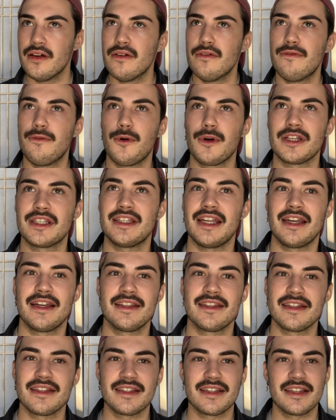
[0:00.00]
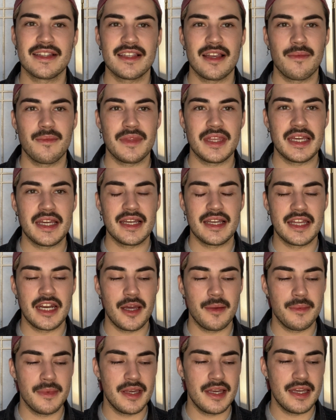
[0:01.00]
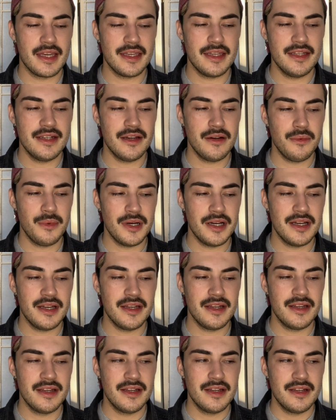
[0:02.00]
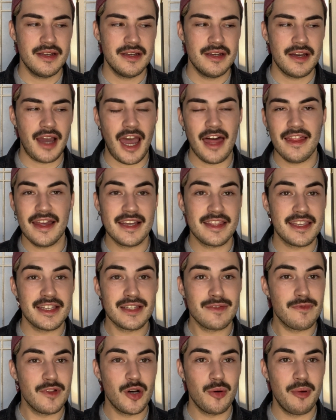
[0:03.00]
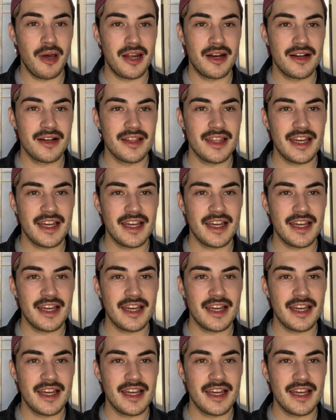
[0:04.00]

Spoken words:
4 stanzas of something and I'm like, you know what, I like this flow better.